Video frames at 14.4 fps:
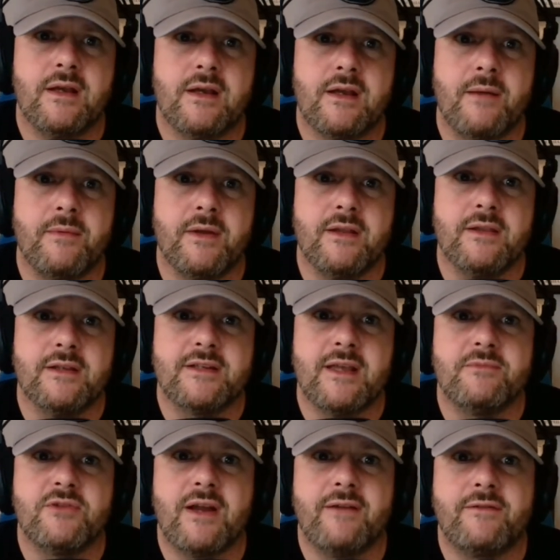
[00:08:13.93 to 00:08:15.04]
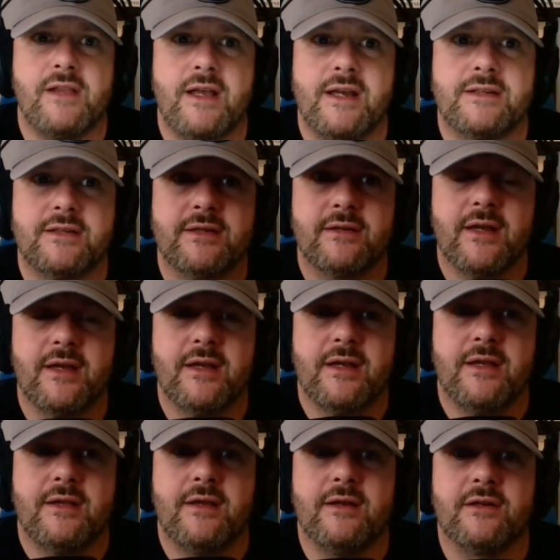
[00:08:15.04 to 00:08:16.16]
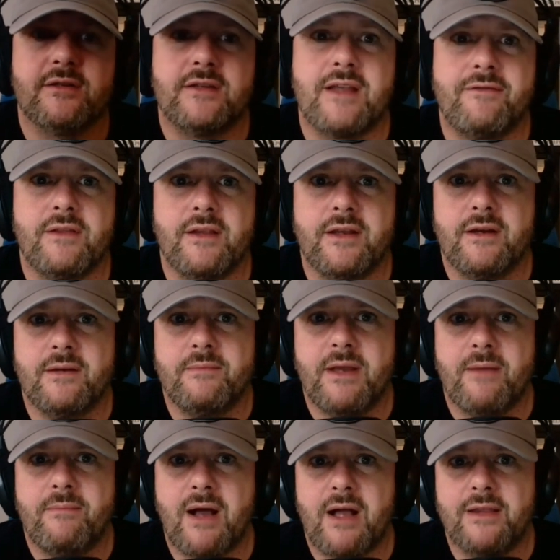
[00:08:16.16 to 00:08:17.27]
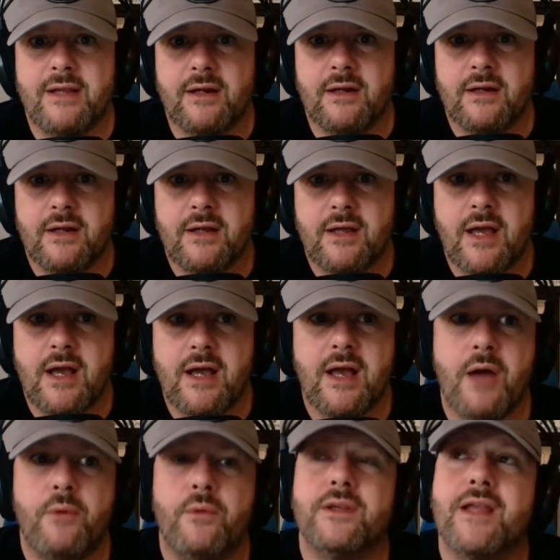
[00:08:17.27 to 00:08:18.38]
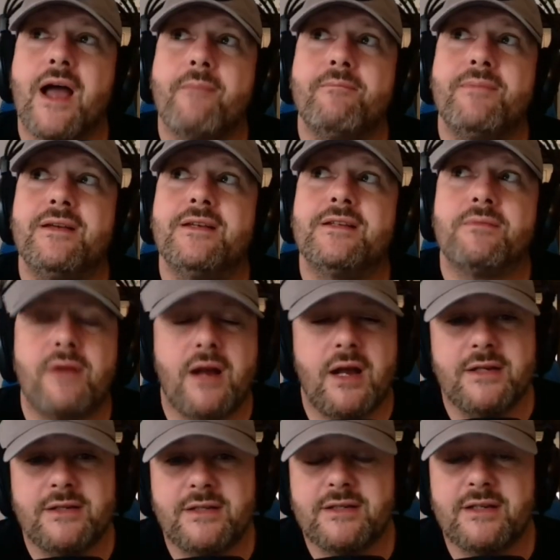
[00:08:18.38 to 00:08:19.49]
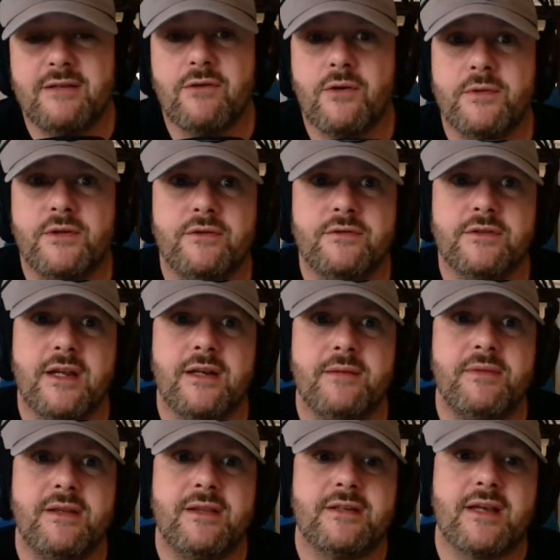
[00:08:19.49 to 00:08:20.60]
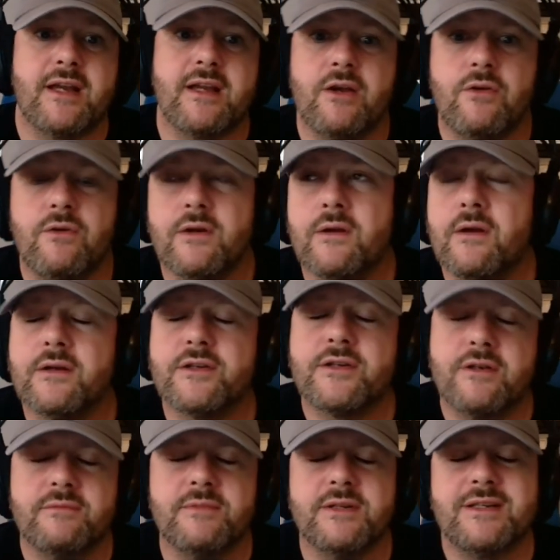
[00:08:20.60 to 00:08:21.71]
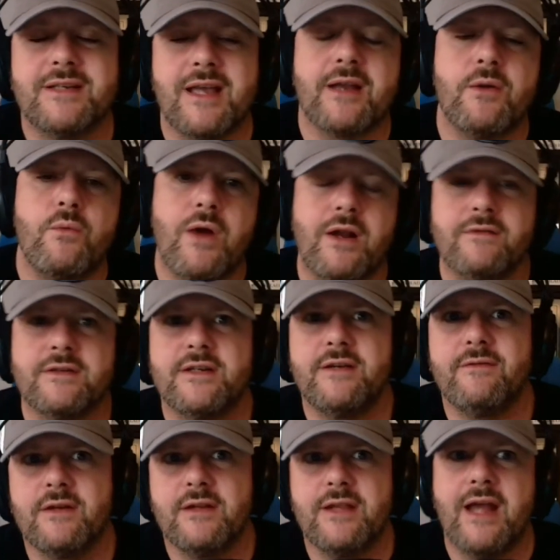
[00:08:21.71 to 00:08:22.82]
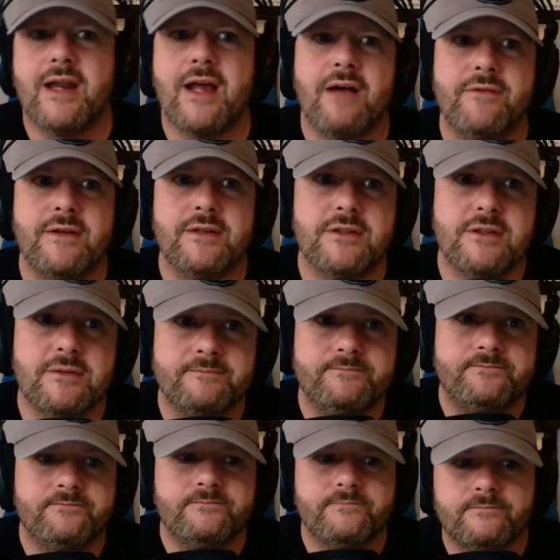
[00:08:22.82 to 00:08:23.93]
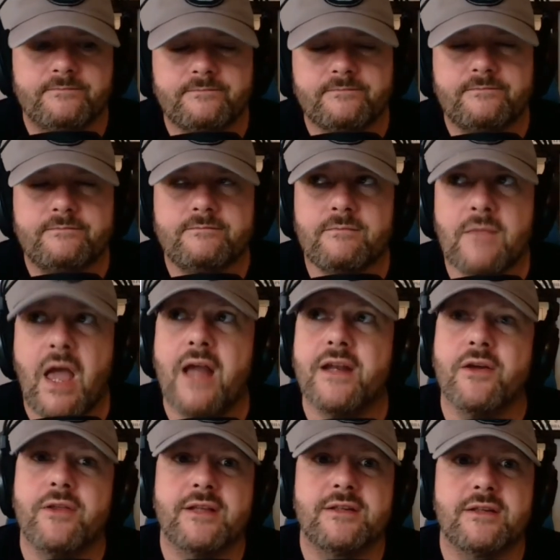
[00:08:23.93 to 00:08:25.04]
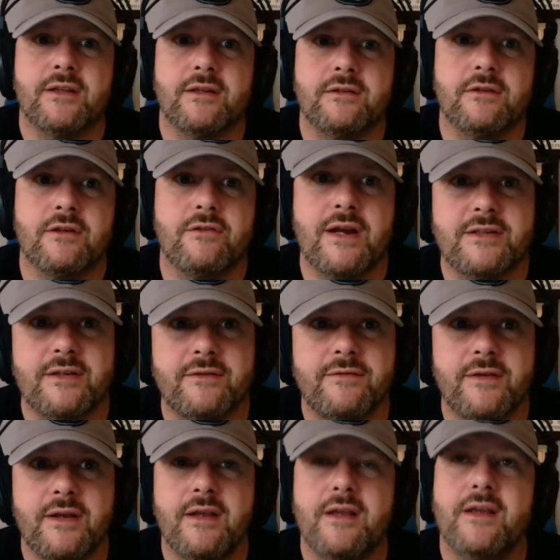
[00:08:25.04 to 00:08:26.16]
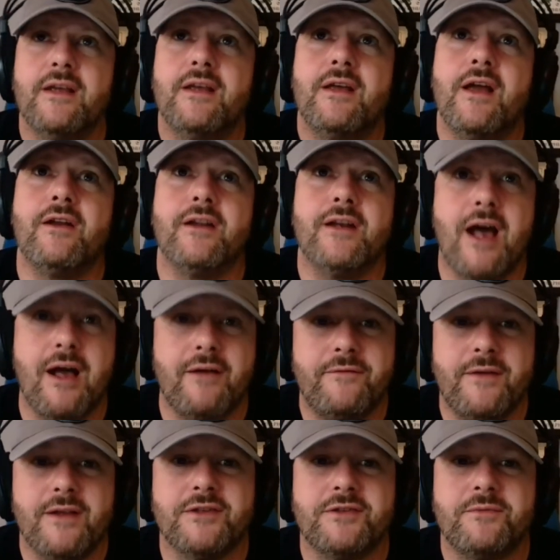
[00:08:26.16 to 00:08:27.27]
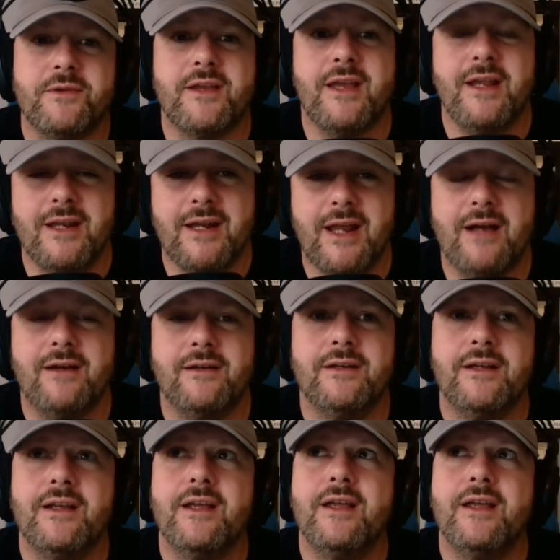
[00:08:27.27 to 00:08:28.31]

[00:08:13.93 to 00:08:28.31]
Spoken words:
coming in the same draft class. There's definitely going to be a bond there. I would not be surprised to see Rome Odunze to be the second wide receiver in that offense. I know that's a little aggressive on an offense with Keenan Allen